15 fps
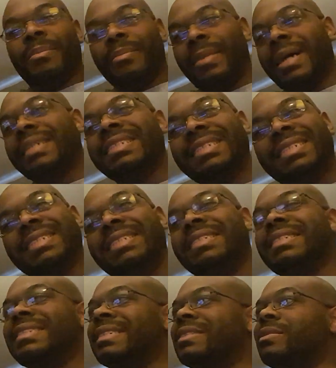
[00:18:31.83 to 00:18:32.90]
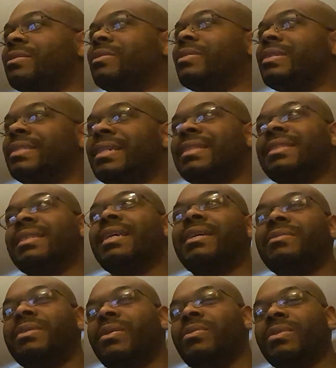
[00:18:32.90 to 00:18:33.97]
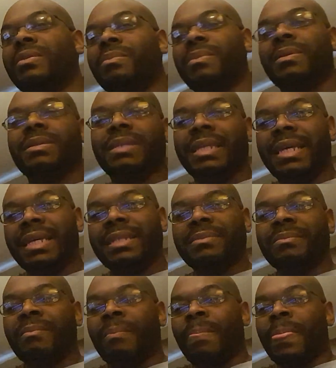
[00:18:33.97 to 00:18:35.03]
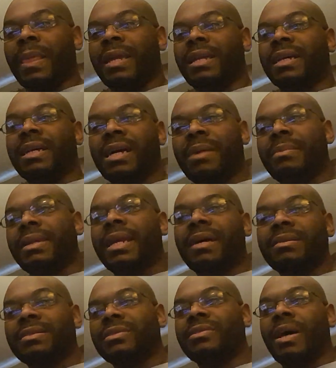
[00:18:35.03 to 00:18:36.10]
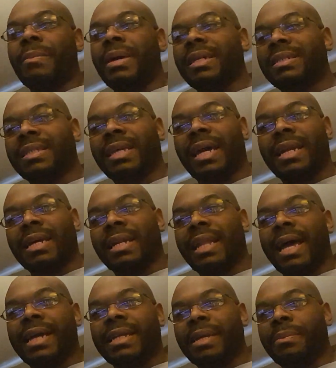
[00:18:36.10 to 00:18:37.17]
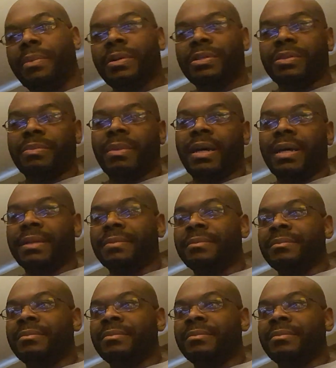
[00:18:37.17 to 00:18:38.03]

might get it. I don't know. There's other games I want to get. They're coming out soon. I'm actually kind of glad they pushed back.